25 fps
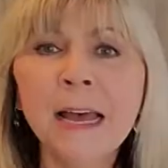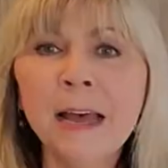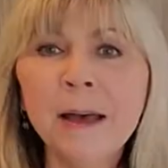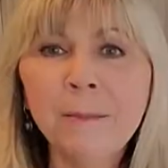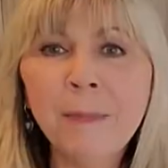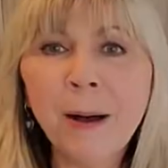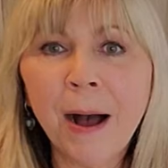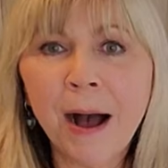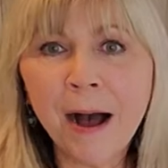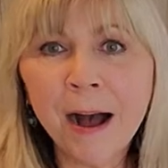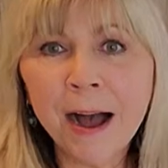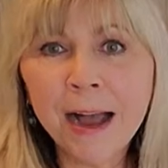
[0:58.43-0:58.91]

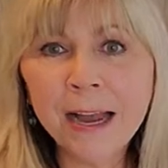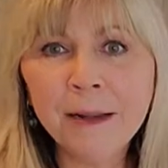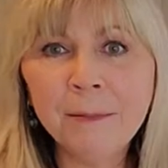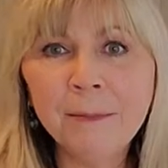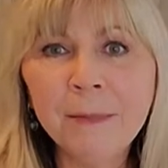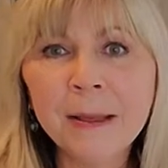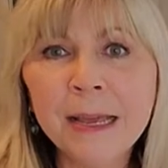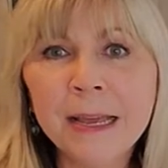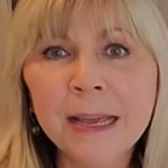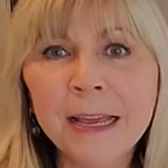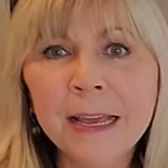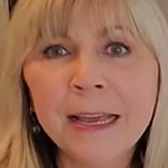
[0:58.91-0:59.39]
Behind
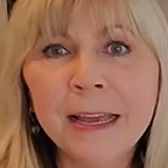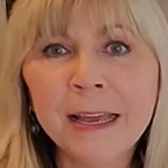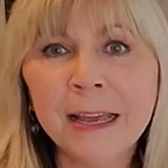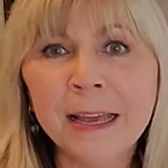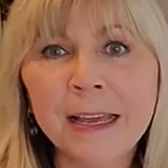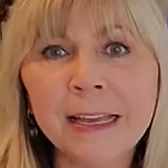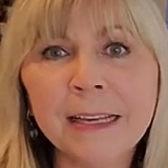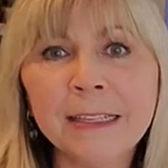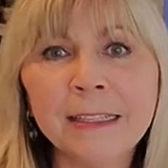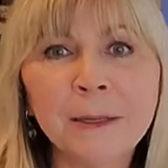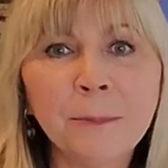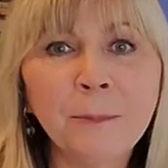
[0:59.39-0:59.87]
me
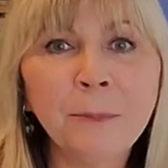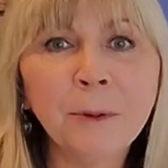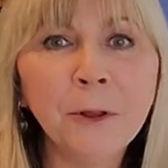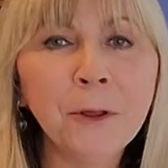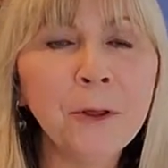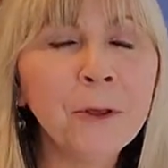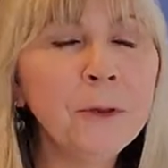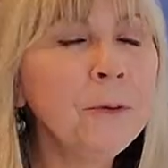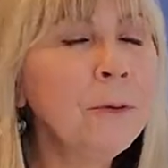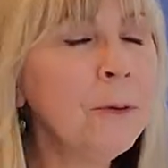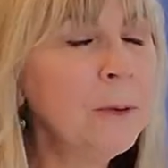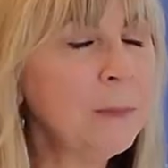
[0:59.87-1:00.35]
is a
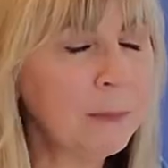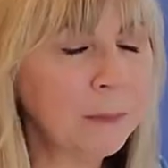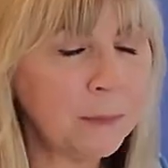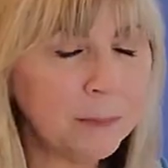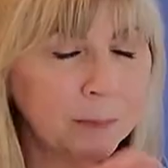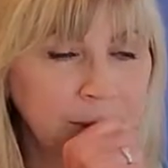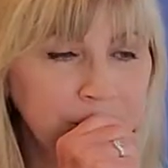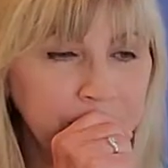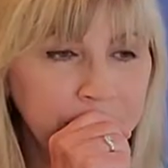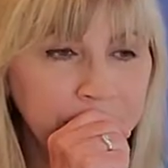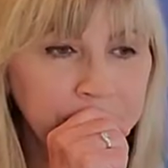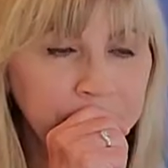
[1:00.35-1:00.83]
blue
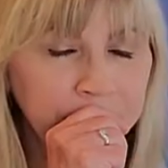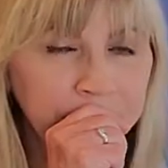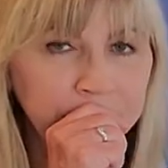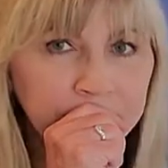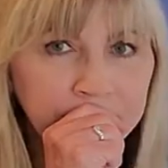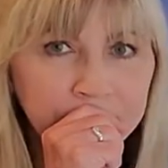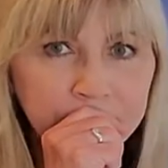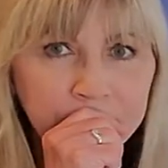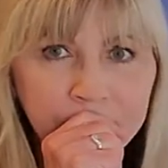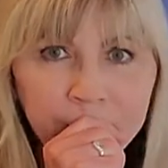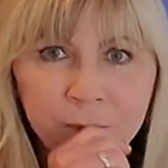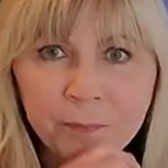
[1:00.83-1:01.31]

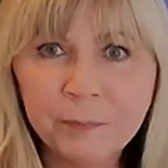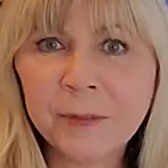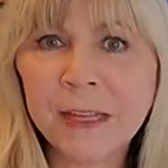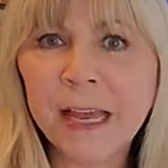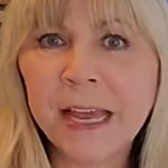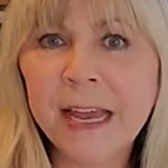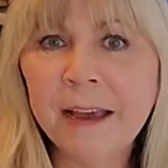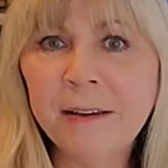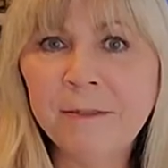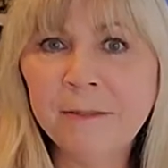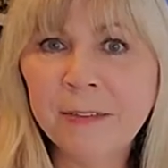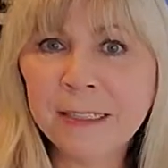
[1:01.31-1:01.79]

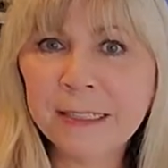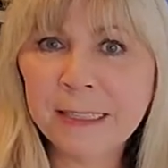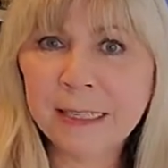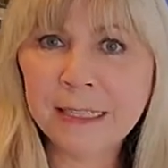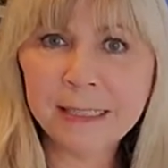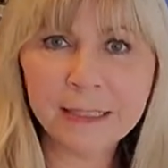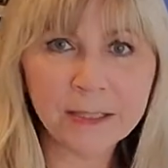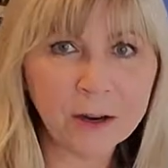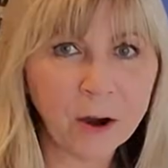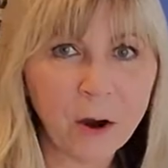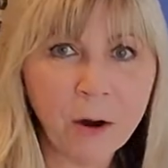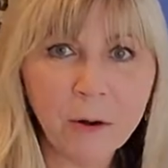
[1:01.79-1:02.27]
canvas.
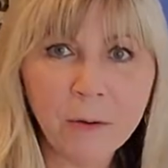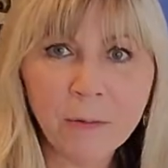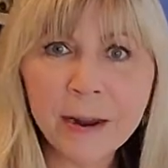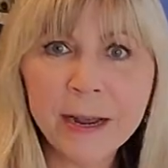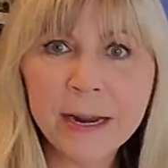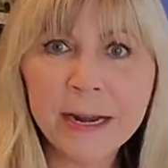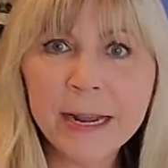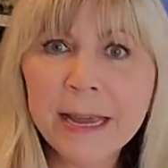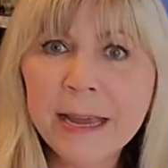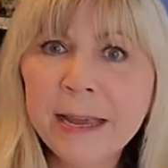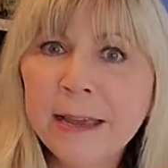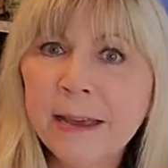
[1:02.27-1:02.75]
It's
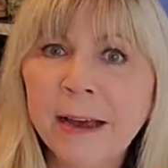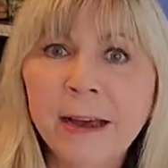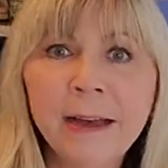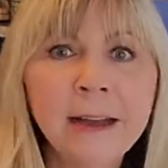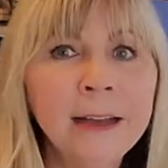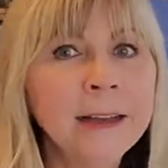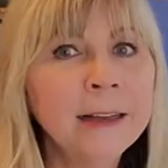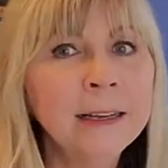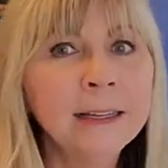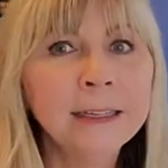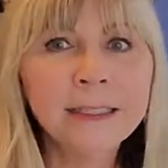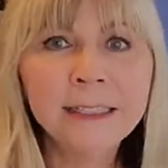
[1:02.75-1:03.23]
already
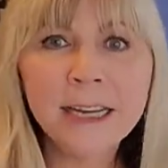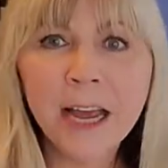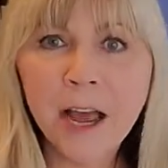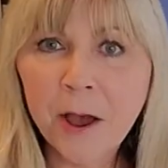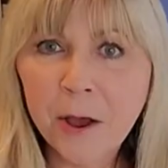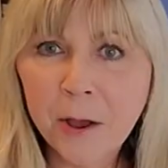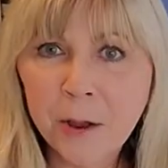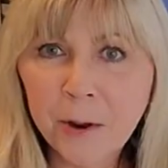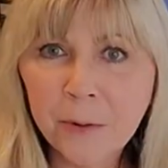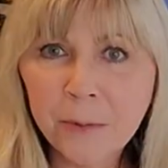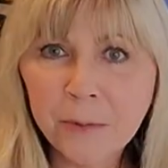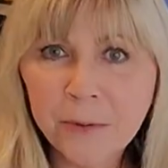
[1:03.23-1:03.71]

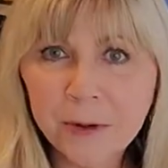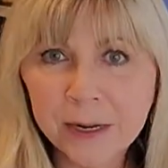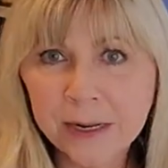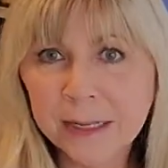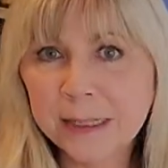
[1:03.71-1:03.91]
toned.